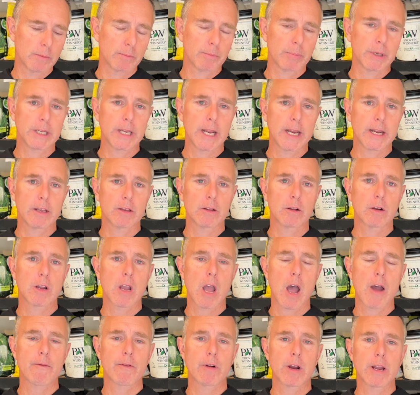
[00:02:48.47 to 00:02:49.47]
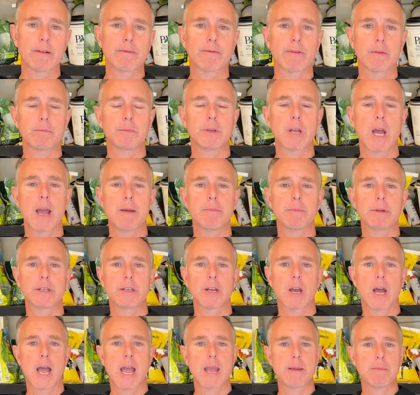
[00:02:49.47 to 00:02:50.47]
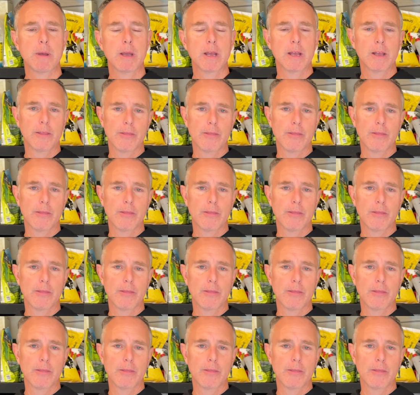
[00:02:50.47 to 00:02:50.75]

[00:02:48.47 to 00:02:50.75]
particular covering from time to time.